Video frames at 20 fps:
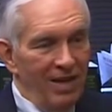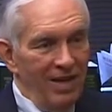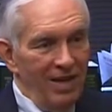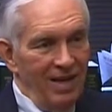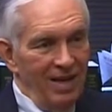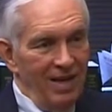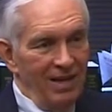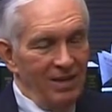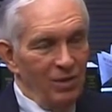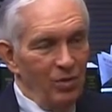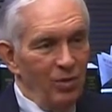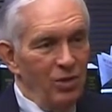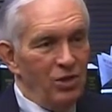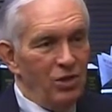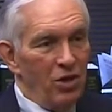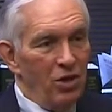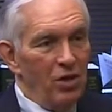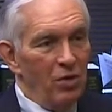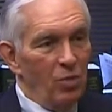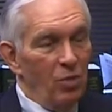And so he
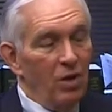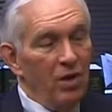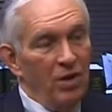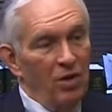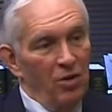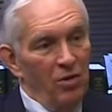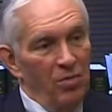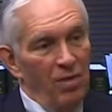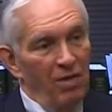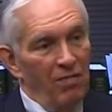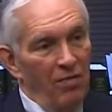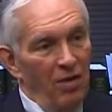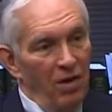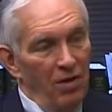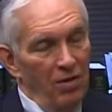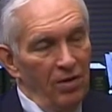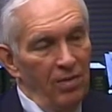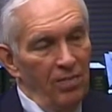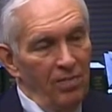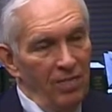started working on my
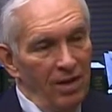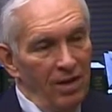father.